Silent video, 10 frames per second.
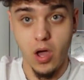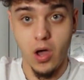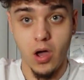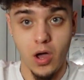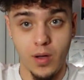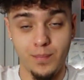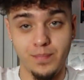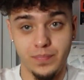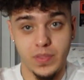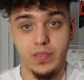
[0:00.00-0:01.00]
Um,
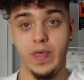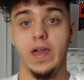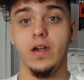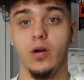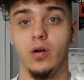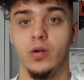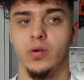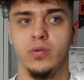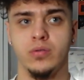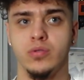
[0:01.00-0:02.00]
they
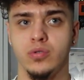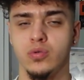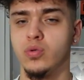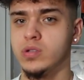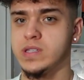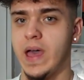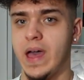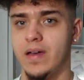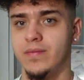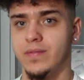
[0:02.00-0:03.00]
are cool to
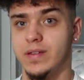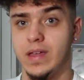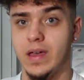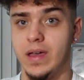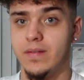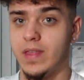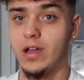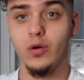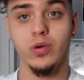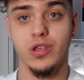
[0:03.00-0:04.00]
have if they
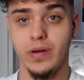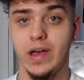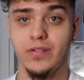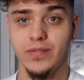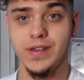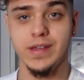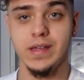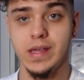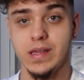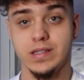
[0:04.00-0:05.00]
go with your outfit.
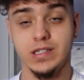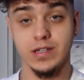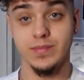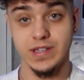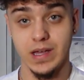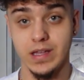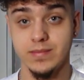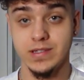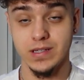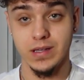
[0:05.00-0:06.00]

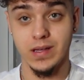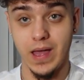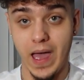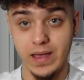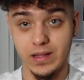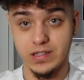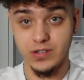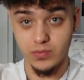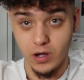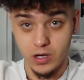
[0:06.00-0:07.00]
Sometimes I like
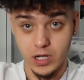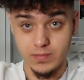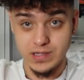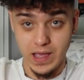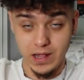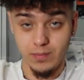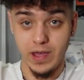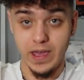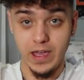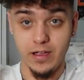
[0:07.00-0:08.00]
to rock them to hide
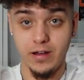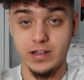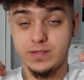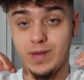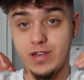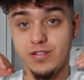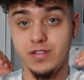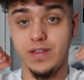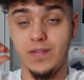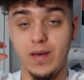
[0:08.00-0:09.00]
my hair,
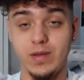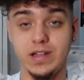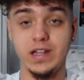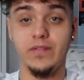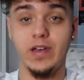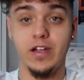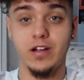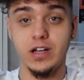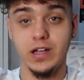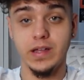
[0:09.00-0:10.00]
especially if I'm in need of a
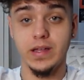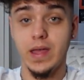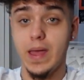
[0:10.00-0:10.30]
haircut.